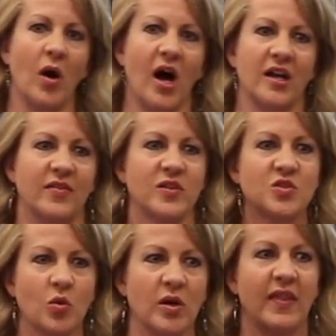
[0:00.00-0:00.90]
on and the
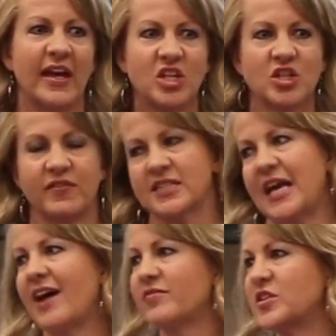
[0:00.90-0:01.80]
story that each of us
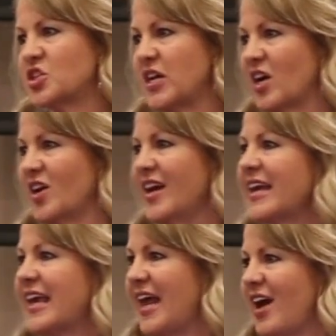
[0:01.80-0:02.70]
have to share
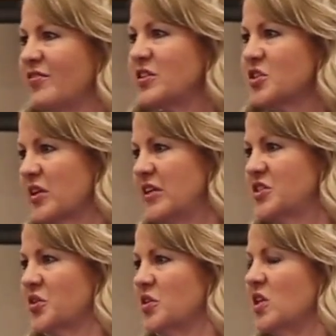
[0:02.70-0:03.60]
can have
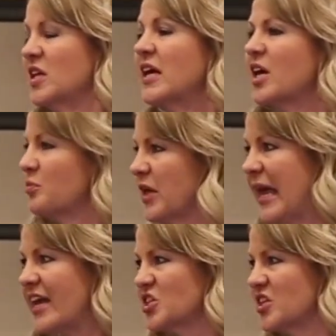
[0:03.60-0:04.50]
eternal
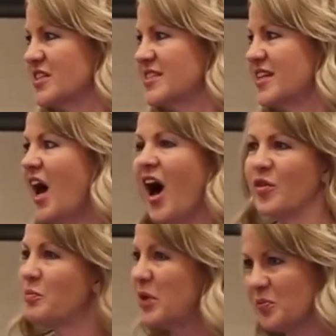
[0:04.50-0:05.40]
implications
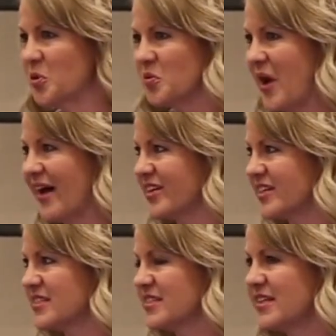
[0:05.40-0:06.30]
on the people around
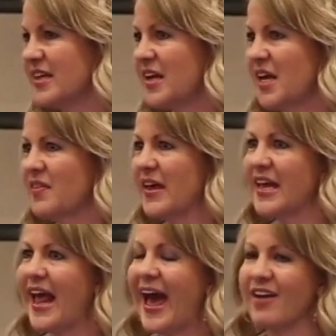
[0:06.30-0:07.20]
us. They
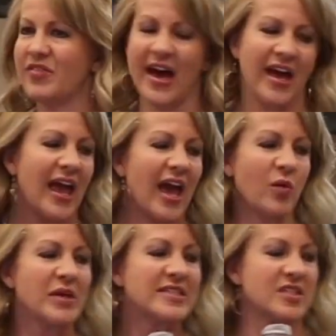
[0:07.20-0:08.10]
can have that.
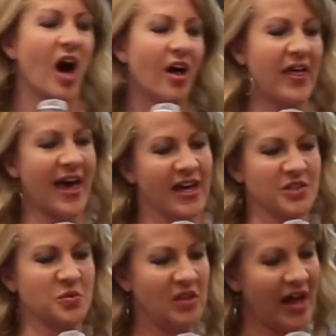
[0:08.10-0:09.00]
And we saw that
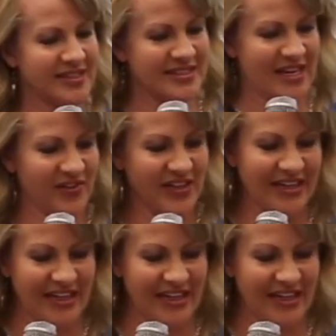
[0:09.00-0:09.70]
as we lost David and